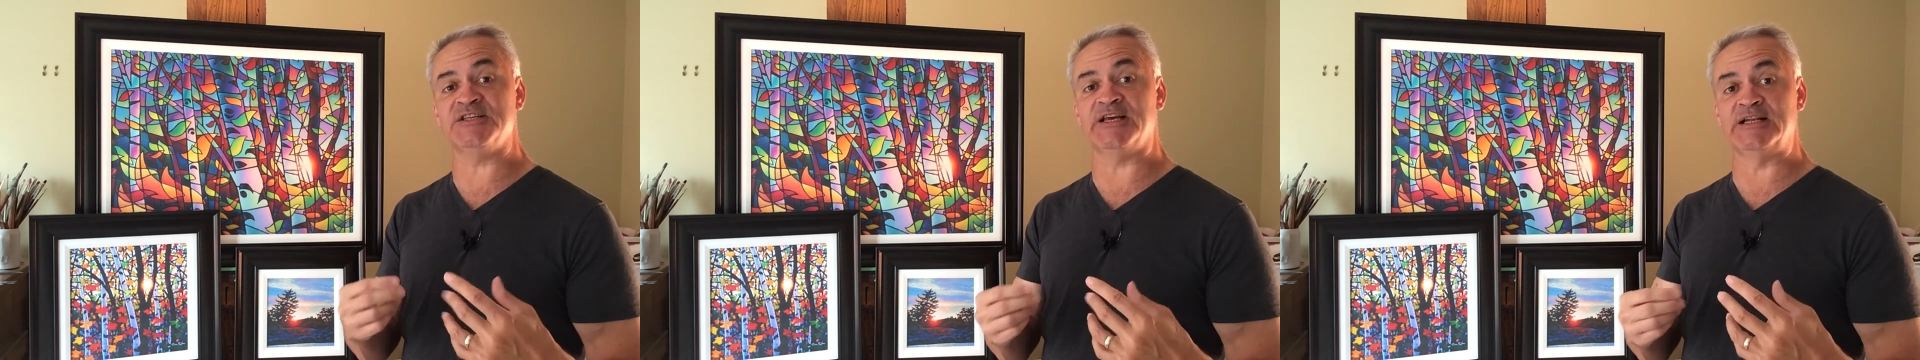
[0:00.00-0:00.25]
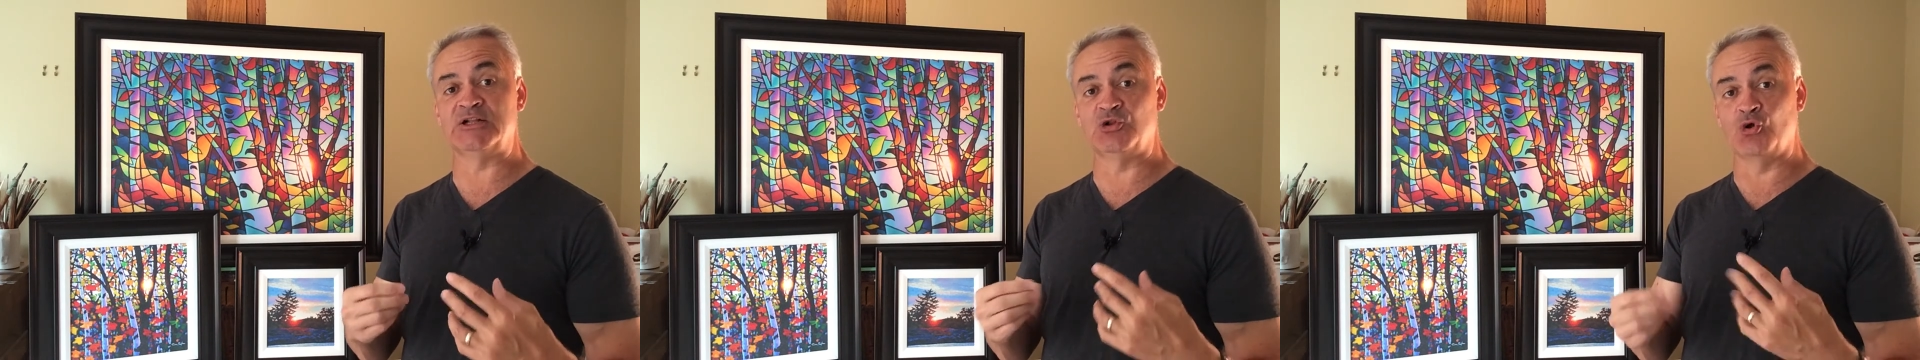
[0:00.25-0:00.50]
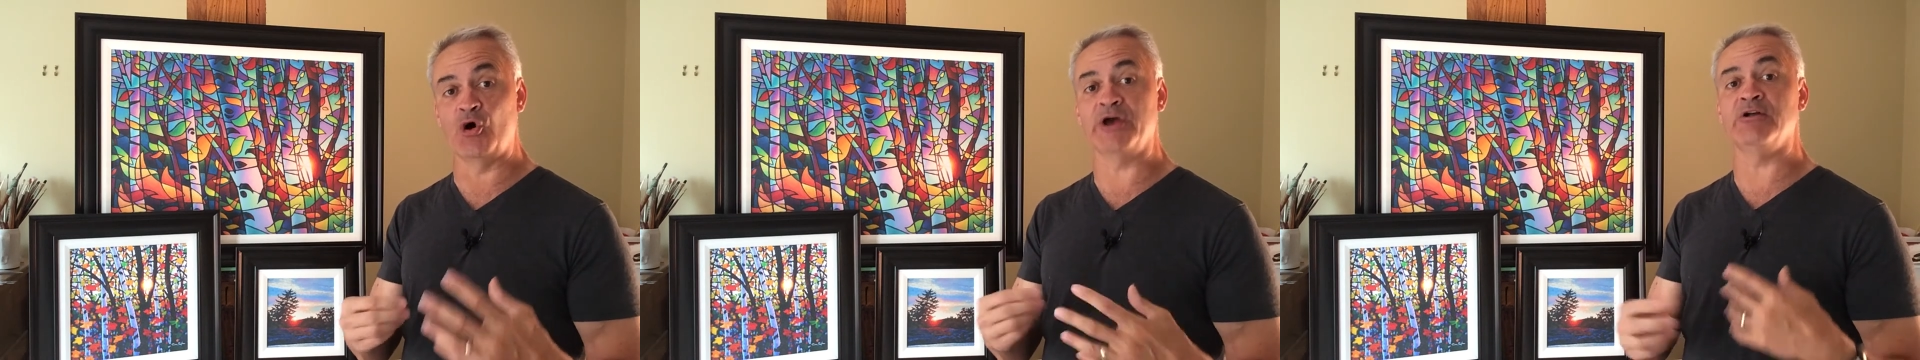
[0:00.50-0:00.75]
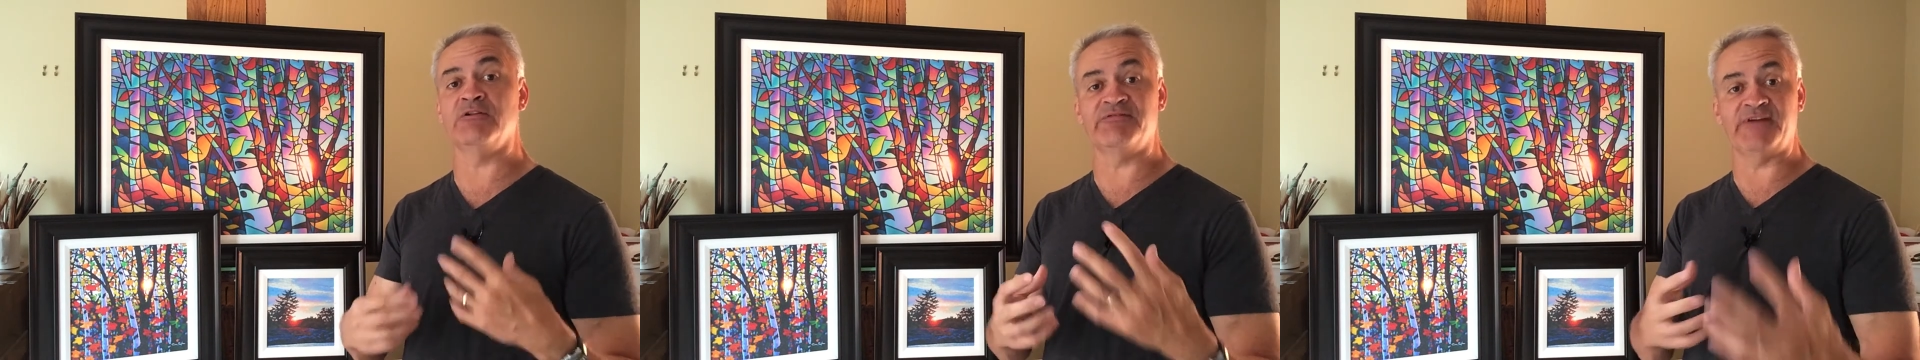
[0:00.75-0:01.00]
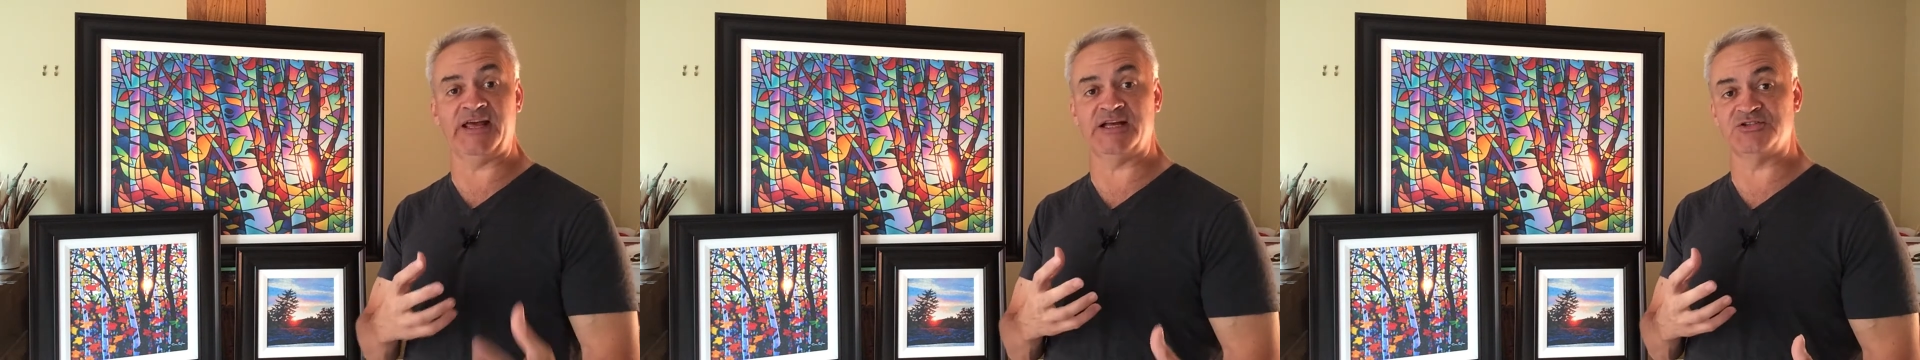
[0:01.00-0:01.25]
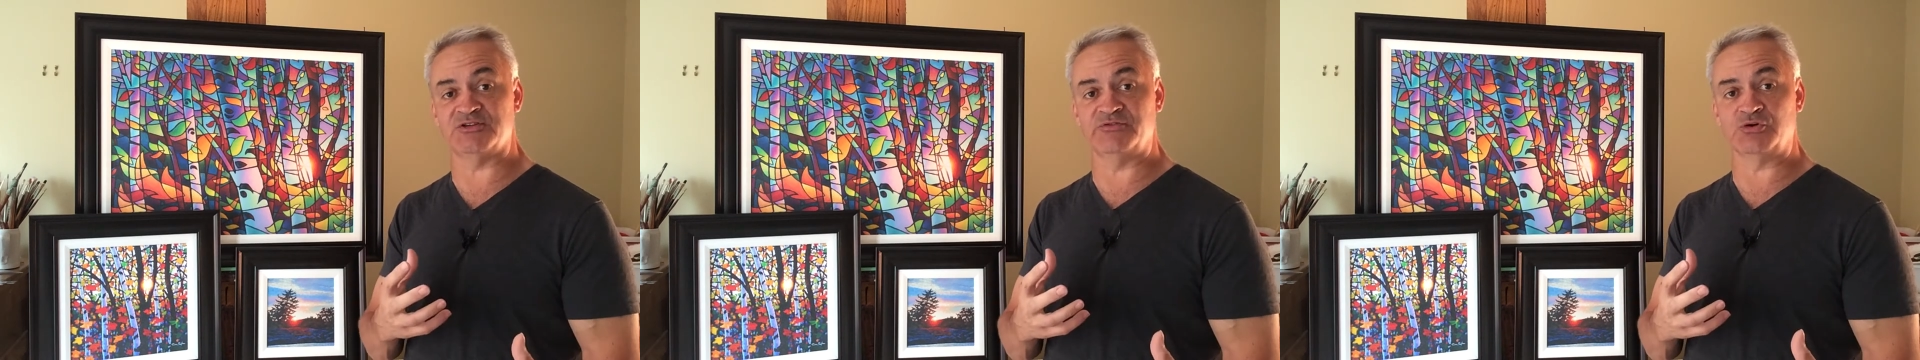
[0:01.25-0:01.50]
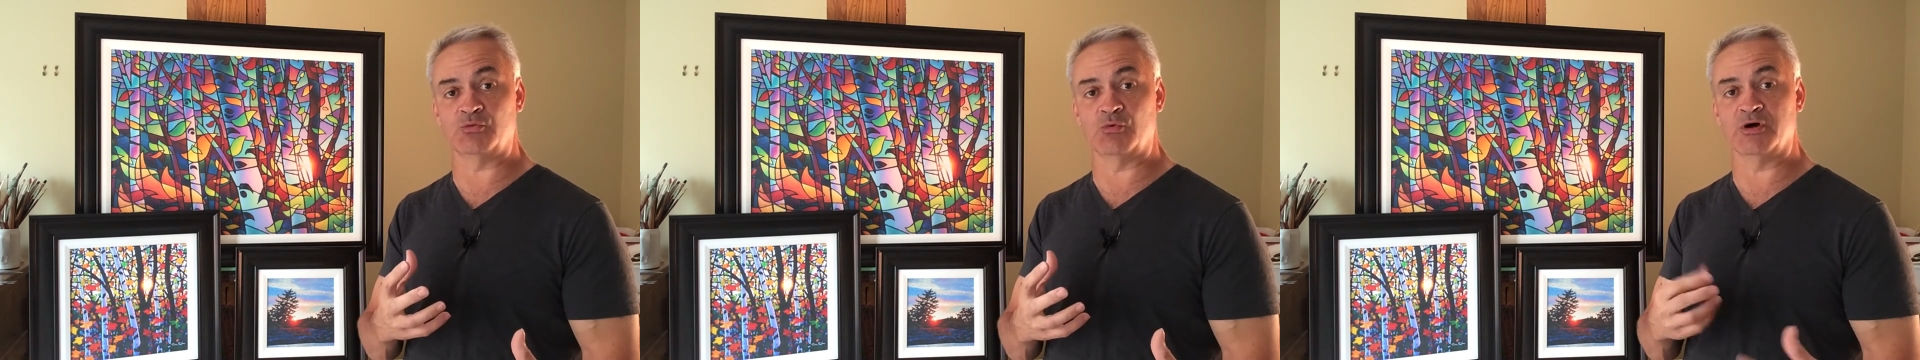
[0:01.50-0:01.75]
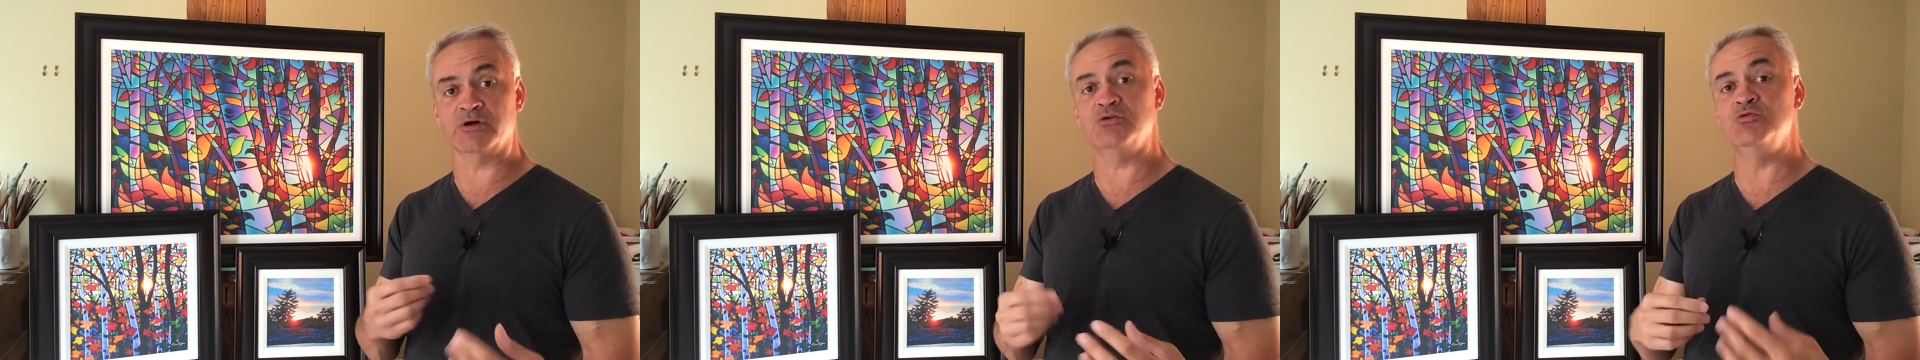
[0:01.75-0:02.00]
and loyal fans of your
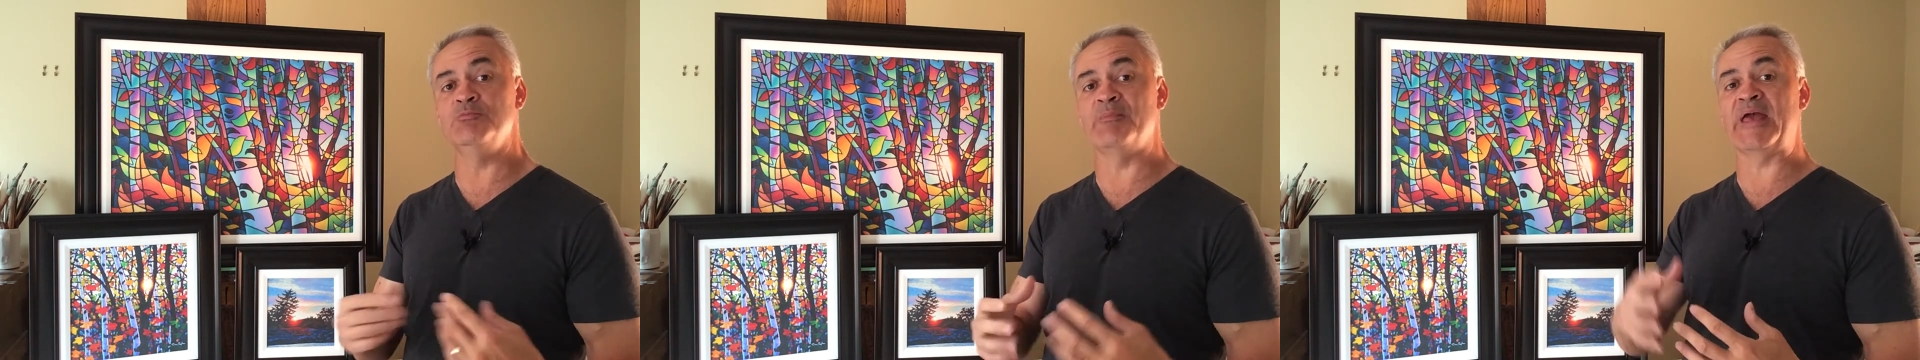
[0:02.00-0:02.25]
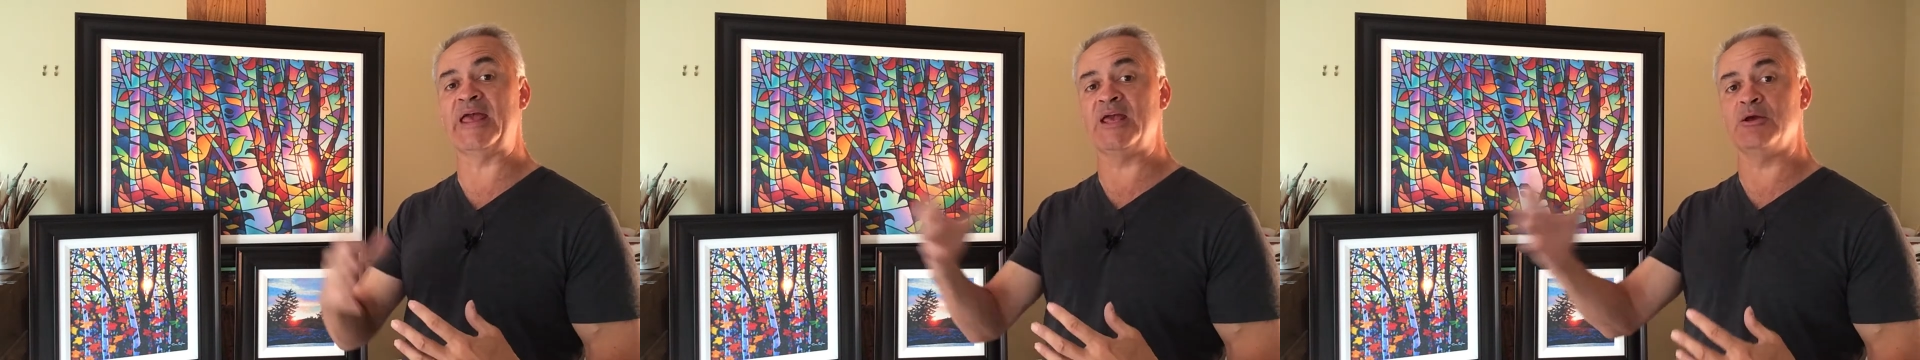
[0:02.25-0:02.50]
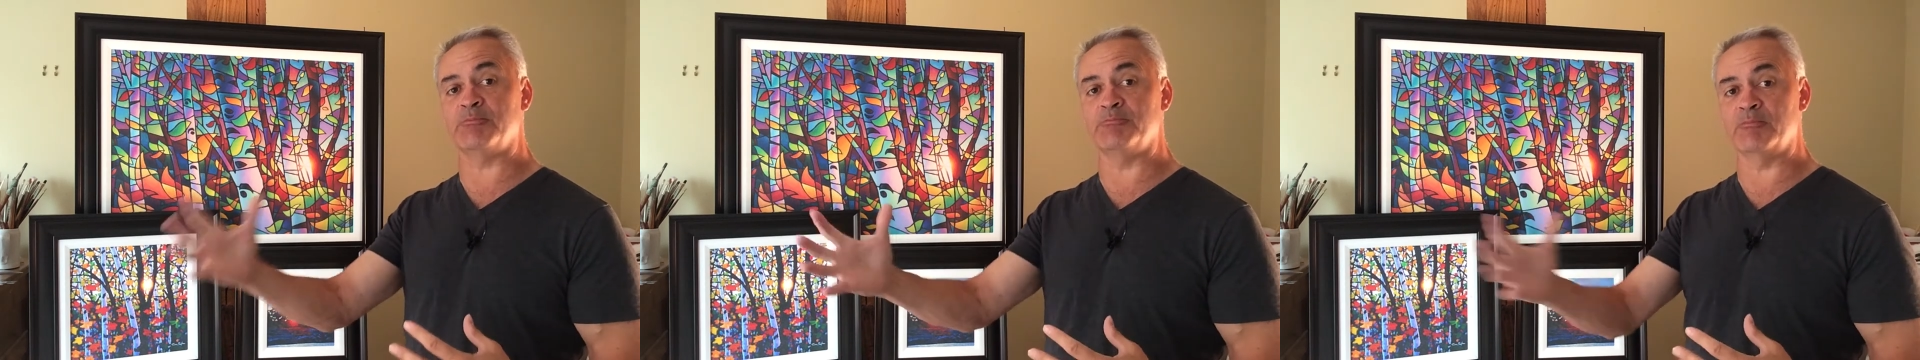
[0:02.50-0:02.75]
work who may